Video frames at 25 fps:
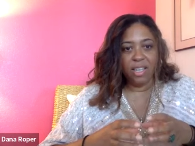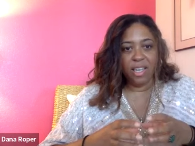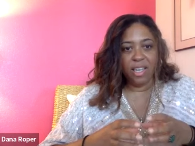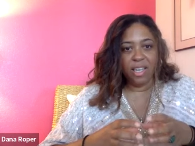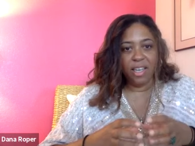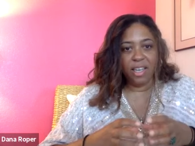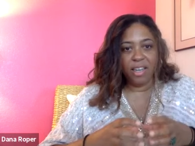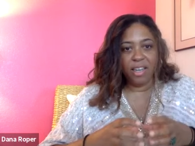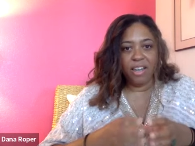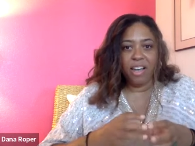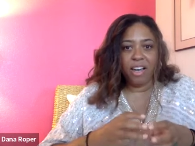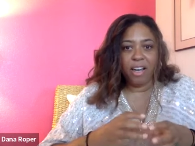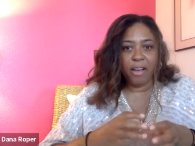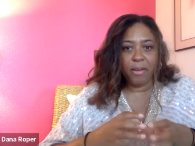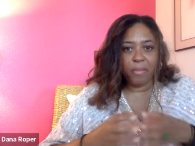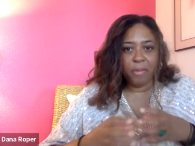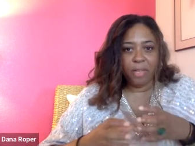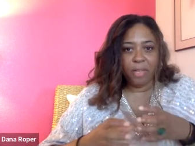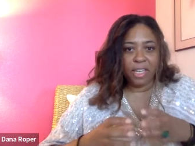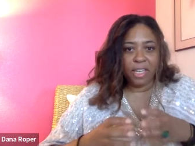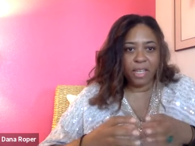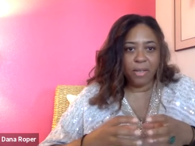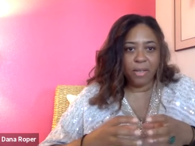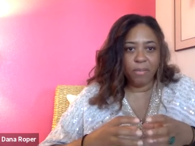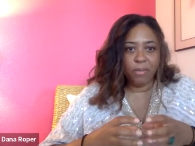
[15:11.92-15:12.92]
and not
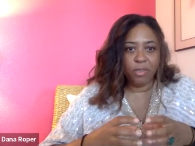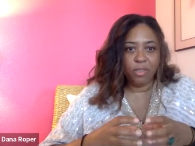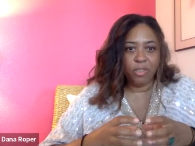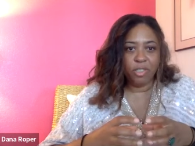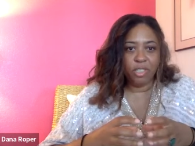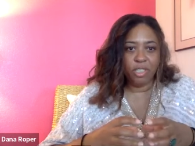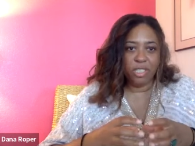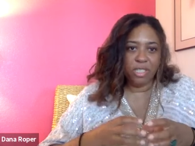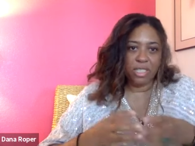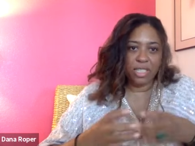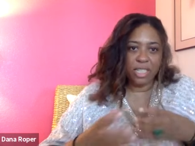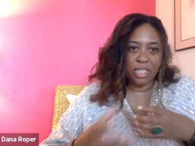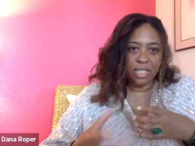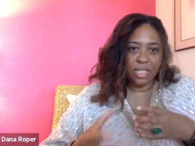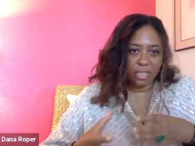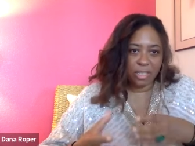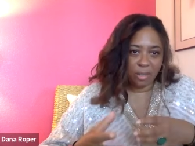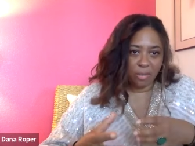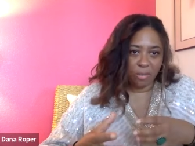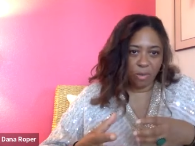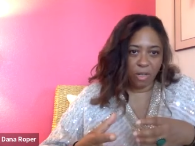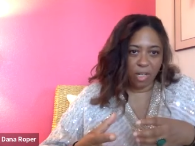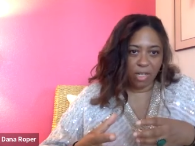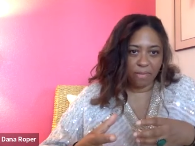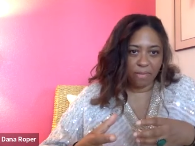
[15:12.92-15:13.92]
being able to see
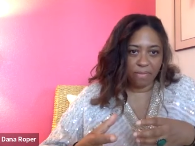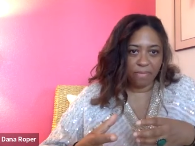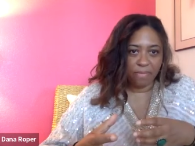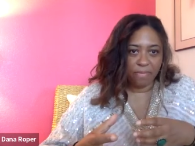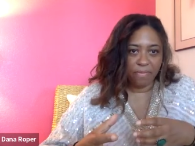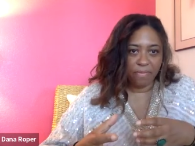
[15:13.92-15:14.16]
someone